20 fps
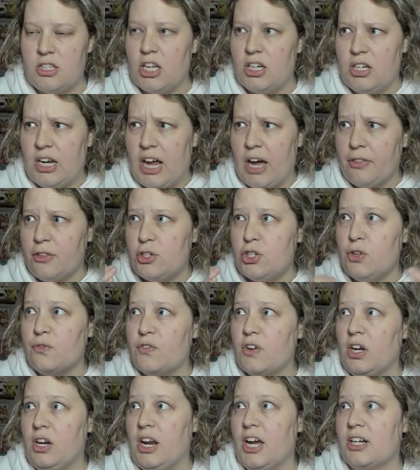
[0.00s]
now that you've
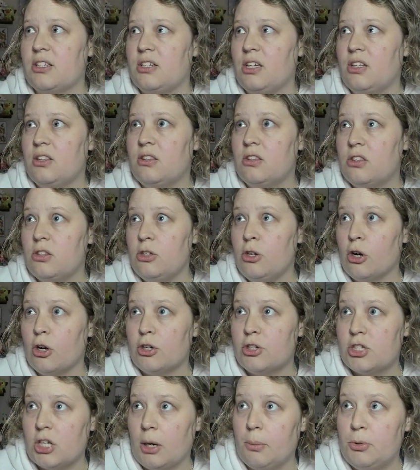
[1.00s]
connected your
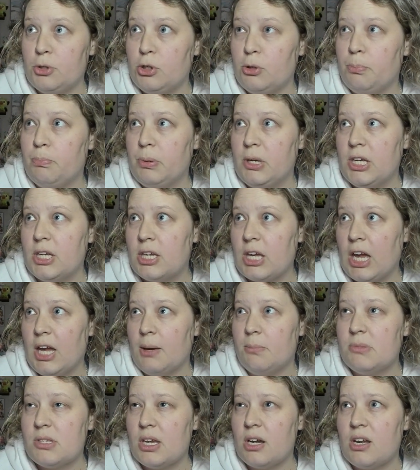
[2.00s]

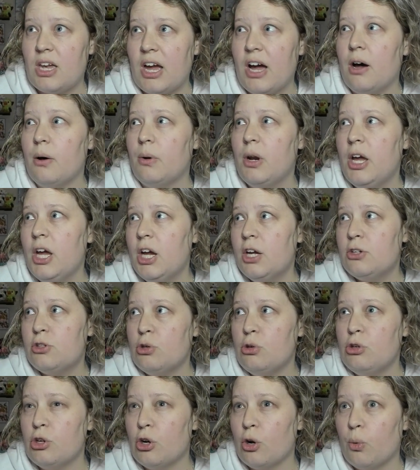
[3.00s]
WBGames account to
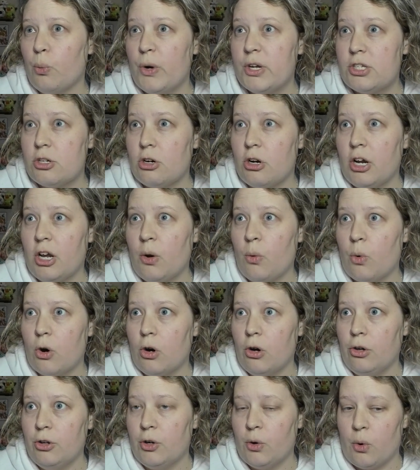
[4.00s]
your Wizarding
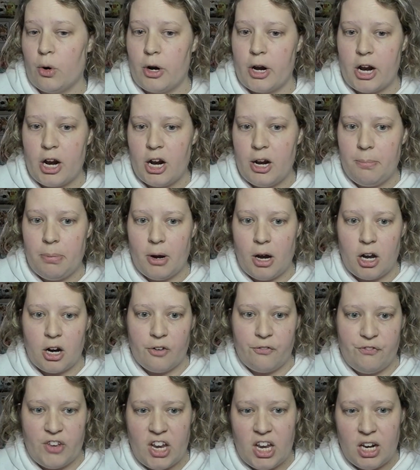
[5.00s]
World or Harry Potter
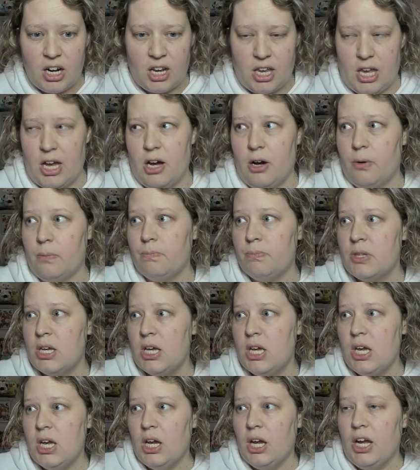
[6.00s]
fan account,
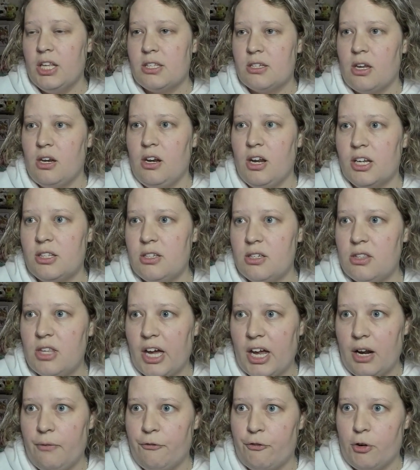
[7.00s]
it's connected
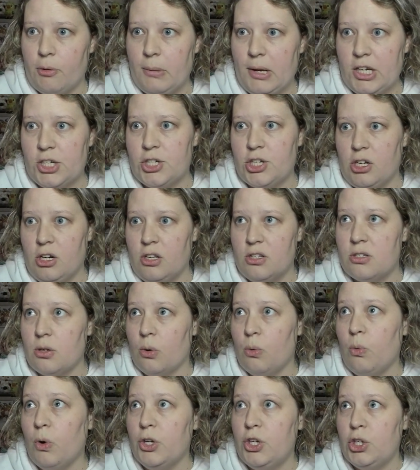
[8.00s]
that information. And so
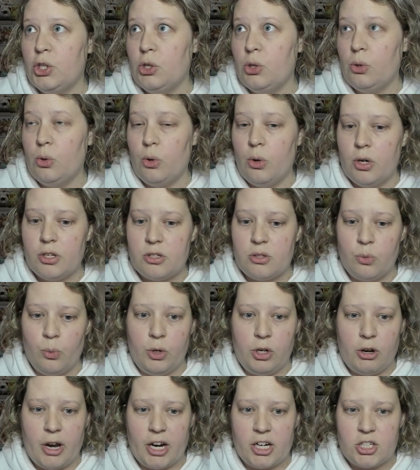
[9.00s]
when you
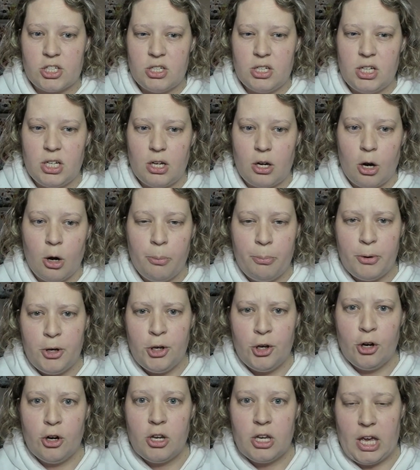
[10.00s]
actually open
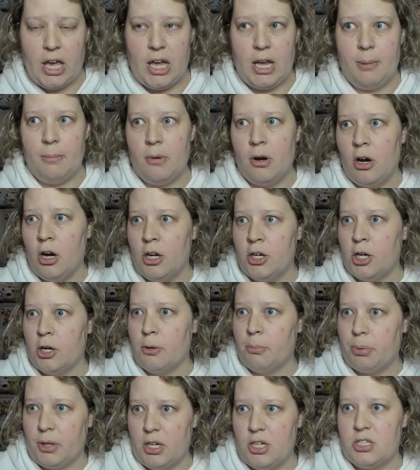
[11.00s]
your game on your
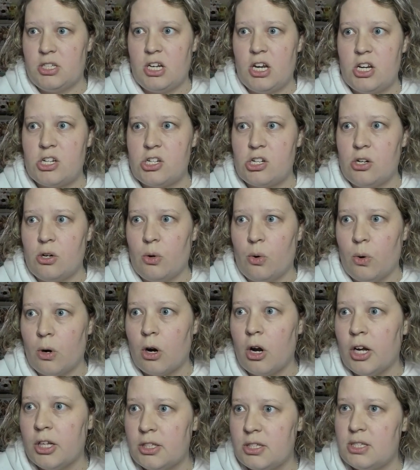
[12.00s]
PlayStation or
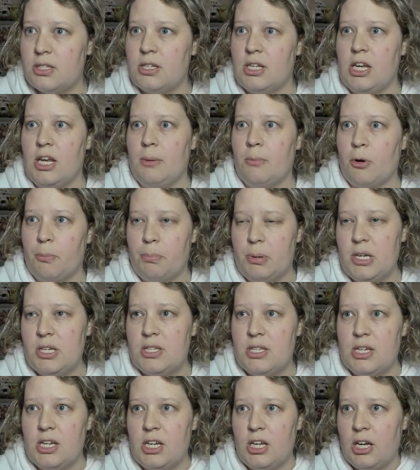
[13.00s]
on Steam or
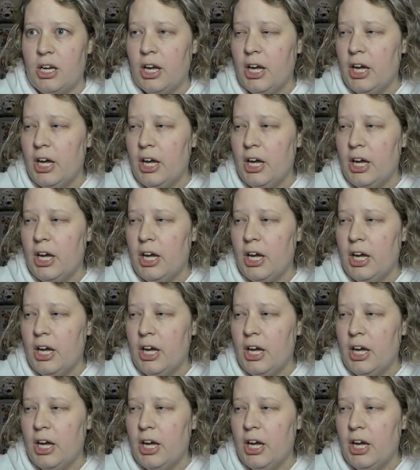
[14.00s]
PC,